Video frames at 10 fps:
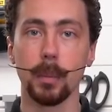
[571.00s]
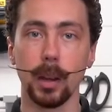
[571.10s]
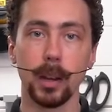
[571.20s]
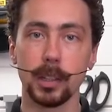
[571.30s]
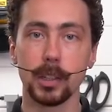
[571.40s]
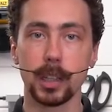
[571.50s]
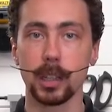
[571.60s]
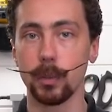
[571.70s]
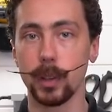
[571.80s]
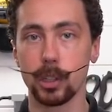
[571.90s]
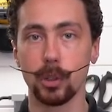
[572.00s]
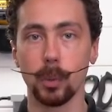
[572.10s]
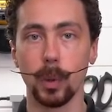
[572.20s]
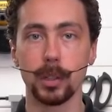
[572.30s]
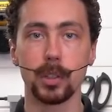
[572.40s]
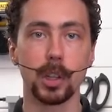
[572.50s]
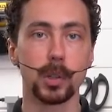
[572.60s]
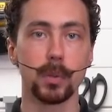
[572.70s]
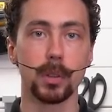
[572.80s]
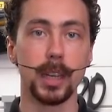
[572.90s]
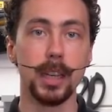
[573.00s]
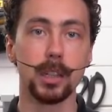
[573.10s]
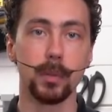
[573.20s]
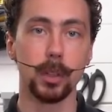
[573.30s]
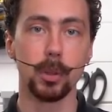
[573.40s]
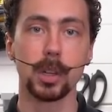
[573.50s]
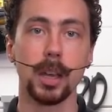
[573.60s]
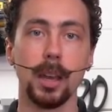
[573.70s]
but I like to stick to the Festool ones just for the ease of use